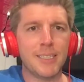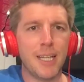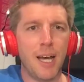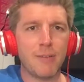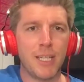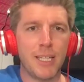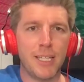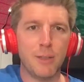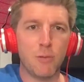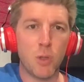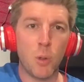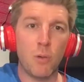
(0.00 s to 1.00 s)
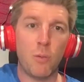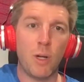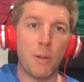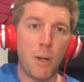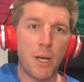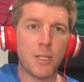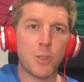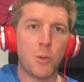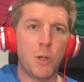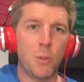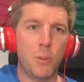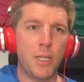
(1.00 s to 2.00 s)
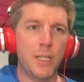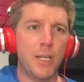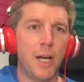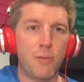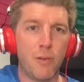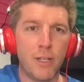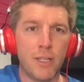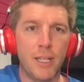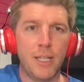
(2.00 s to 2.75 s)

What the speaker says: I've taken the view of, well, I might as well be upfront.